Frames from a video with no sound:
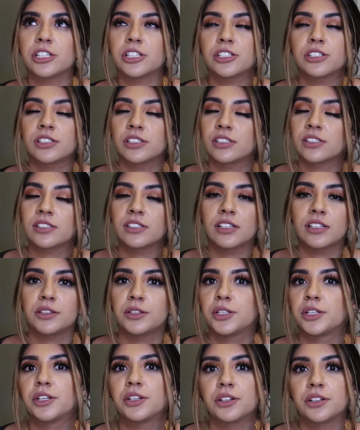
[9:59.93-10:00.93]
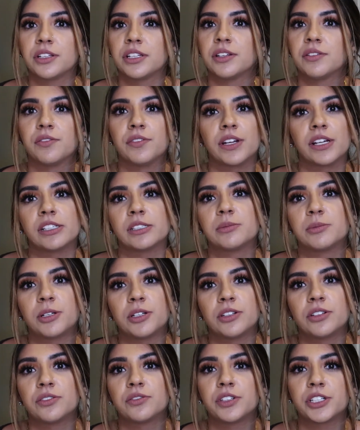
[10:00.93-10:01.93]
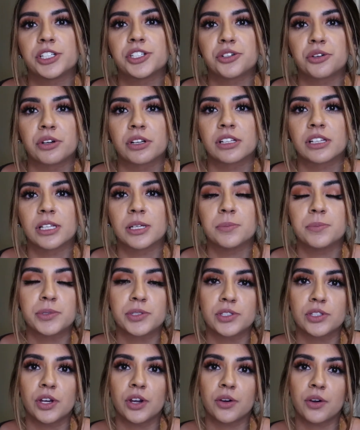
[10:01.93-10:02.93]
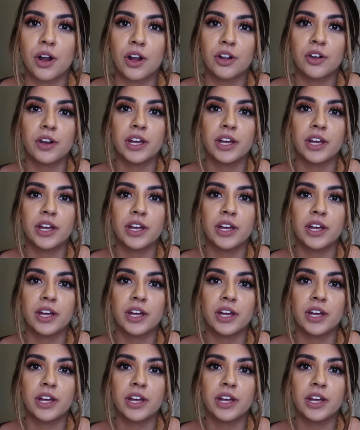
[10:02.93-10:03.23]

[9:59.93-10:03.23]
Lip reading: It's just literally very small, very short clips. So I'll